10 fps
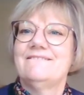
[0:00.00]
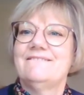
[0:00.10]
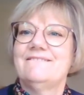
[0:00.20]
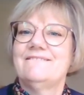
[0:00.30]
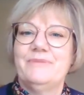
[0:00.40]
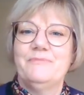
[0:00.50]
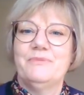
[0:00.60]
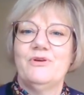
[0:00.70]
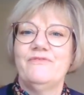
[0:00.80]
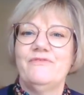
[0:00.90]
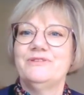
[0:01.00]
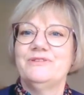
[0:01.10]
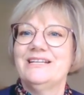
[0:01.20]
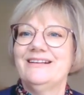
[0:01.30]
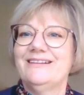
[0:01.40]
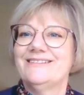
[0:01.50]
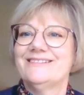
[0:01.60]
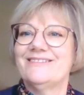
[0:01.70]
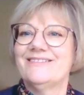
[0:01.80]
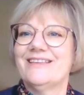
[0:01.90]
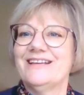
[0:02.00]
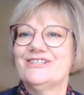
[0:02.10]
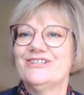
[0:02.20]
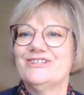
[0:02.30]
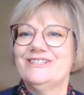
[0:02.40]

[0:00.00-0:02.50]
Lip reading: People are voting, so that's good.